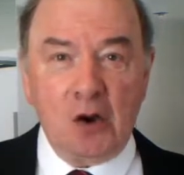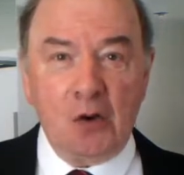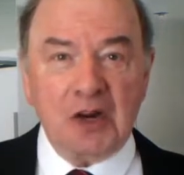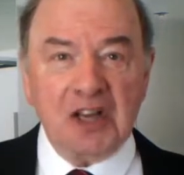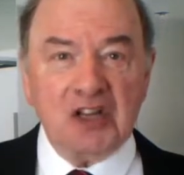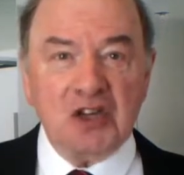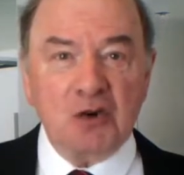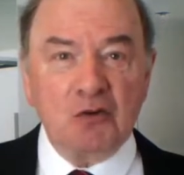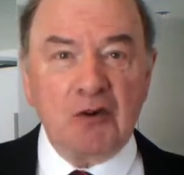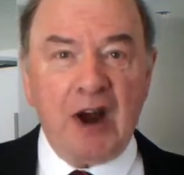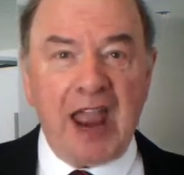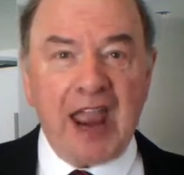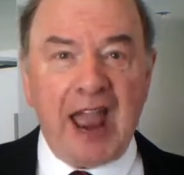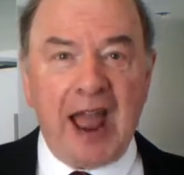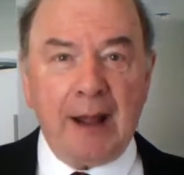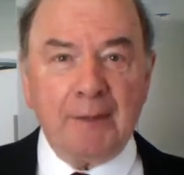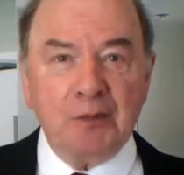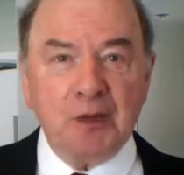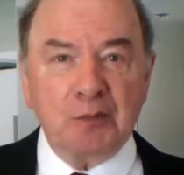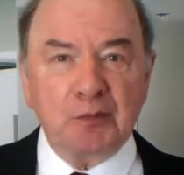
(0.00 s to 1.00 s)
According to
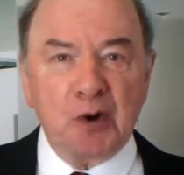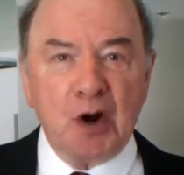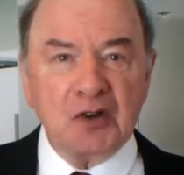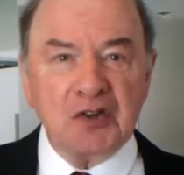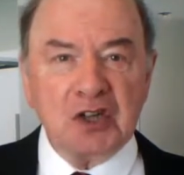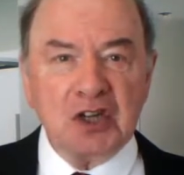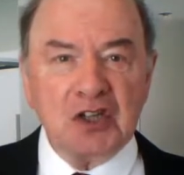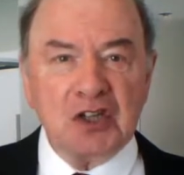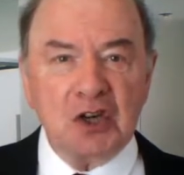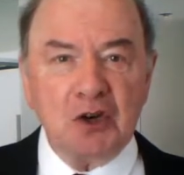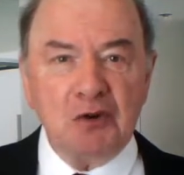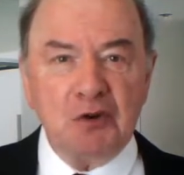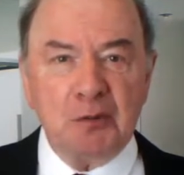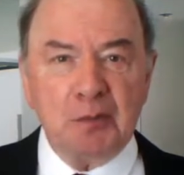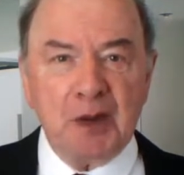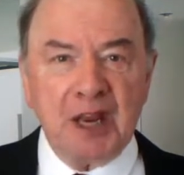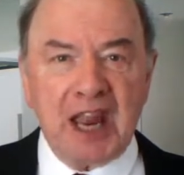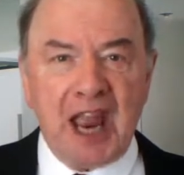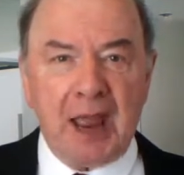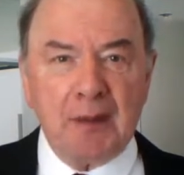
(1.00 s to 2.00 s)
Rahab, the prostitute
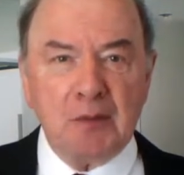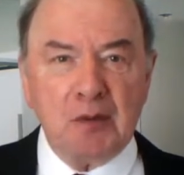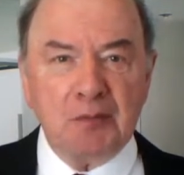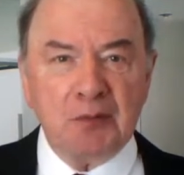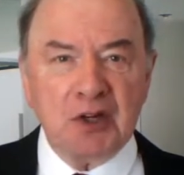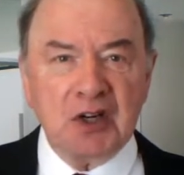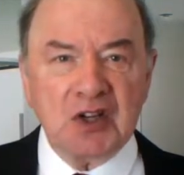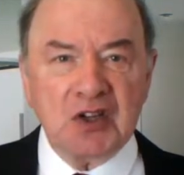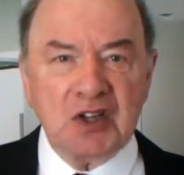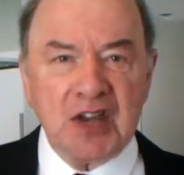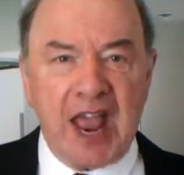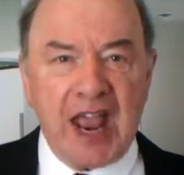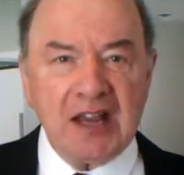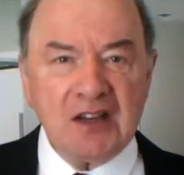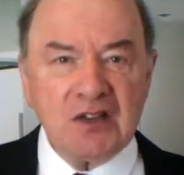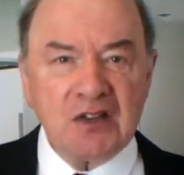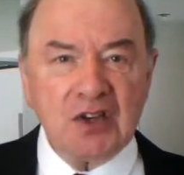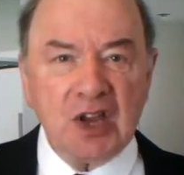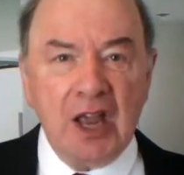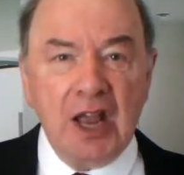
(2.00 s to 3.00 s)
who became a
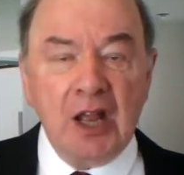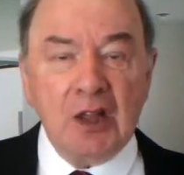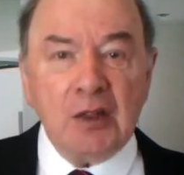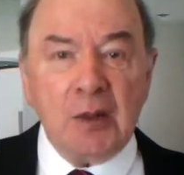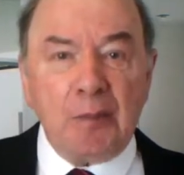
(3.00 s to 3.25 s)
princess,